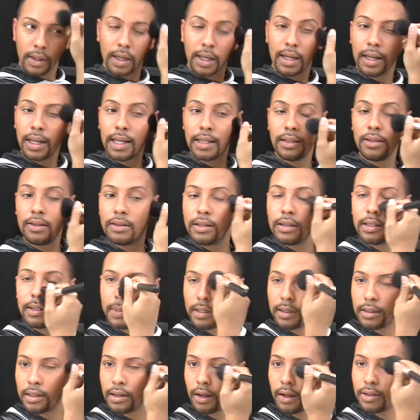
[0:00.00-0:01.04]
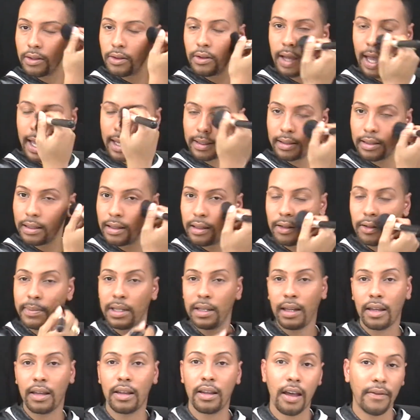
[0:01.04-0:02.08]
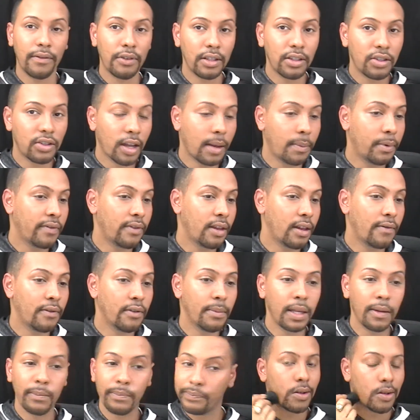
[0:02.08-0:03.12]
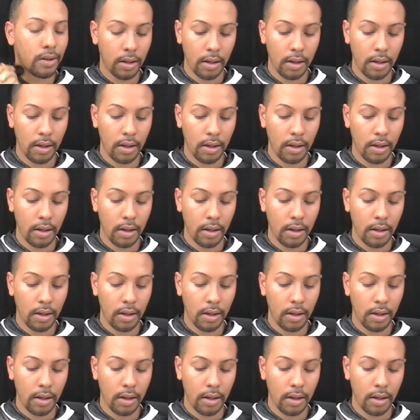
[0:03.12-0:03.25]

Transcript: And I like to use this because it also acts a little bit like a coverage type of thing for me.